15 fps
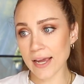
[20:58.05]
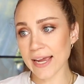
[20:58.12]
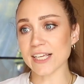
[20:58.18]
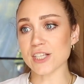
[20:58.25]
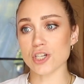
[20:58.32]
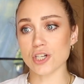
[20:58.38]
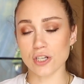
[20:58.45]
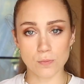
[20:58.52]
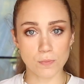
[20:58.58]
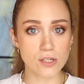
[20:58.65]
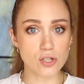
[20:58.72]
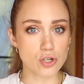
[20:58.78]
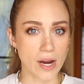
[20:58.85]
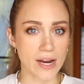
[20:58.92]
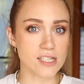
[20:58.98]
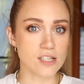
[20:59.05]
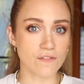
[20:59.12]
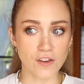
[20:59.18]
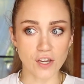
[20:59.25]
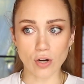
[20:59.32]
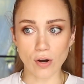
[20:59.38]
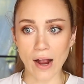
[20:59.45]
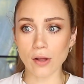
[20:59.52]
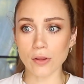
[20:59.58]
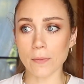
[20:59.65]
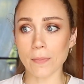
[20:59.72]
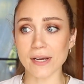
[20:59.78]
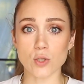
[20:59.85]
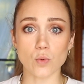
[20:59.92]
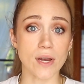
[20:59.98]
It's just been trying to figure out the
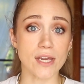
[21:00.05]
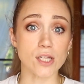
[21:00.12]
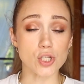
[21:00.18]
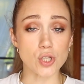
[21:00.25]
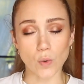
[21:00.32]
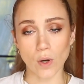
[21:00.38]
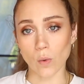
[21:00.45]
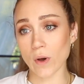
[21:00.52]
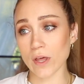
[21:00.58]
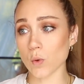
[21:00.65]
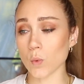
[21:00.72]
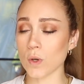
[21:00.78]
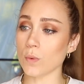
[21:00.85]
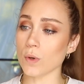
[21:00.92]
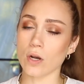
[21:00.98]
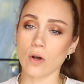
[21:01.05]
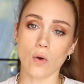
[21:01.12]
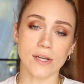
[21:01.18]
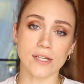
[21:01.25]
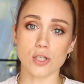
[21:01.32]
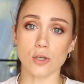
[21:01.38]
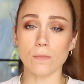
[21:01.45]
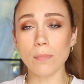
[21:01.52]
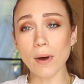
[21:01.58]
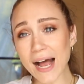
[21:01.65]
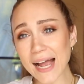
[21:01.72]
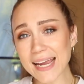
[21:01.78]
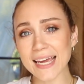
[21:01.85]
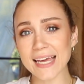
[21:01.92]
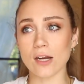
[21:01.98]
best way to do it, whether we were going to
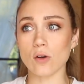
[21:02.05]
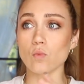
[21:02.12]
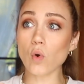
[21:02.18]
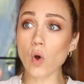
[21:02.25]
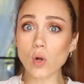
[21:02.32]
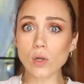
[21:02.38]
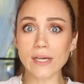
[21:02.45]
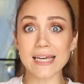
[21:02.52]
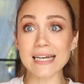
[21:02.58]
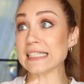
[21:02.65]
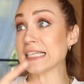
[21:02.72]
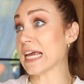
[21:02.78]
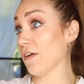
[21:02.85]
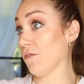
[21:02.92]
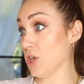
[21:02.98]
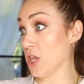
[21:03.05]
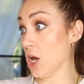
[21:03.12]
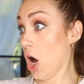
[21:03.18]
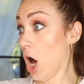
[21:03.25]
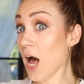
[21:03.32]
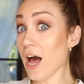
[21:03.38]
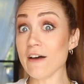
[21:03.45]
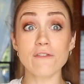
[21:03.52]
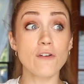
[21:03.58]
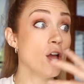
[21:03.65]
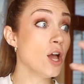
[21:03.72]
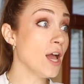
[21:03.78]
buy it and roll it, take everything off